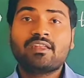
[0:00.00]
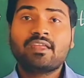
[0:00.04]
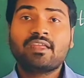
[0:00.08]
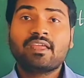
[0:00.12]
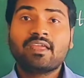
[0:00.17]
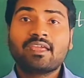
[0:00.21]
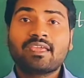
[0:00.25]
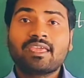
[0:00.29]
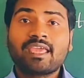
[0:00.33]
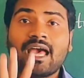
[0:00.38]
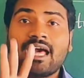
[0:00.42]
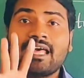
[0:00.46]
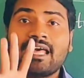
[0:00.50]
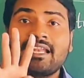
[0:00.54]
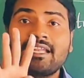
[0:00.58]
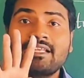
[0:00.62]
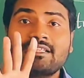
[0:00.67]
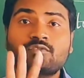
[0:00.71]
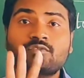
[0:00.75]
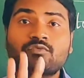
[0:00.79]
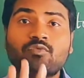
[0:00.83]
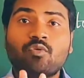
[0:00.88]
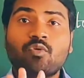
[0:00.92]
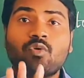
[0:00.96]
carries
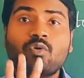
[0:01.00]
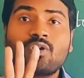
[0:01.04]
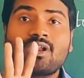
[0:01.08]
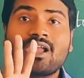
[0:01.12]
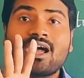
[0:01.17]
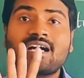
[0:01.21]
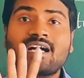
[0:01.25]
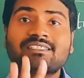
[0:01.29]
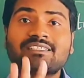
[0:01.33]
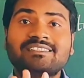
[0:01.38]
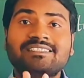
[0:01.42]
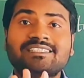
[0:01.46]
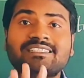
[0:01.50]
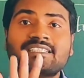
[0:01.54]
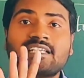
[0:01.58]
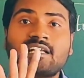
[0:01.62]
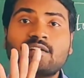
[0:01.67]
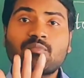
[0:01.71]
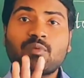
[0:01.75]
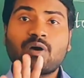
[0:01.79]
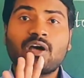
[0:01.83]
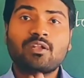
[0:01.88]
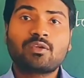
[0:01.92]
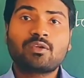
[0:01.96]
4 oxygen
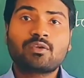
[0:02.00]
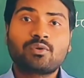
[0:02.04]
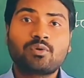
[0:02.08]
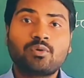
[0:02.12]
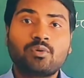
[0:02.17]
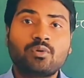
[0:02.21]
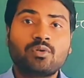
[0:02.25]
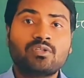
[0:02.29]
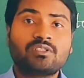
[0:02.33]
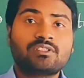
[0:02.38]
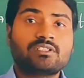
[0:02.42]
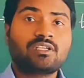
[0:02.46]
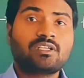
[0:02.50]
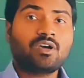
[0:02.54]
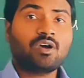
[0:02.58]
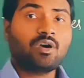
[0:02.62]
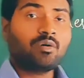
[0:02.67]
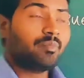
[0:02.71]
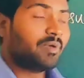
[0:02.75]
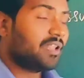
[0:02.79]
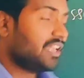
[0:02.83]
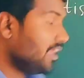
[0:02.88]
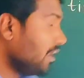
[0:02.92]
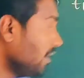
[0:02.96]
molecules. How
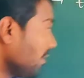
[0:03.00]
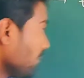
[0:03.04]
many?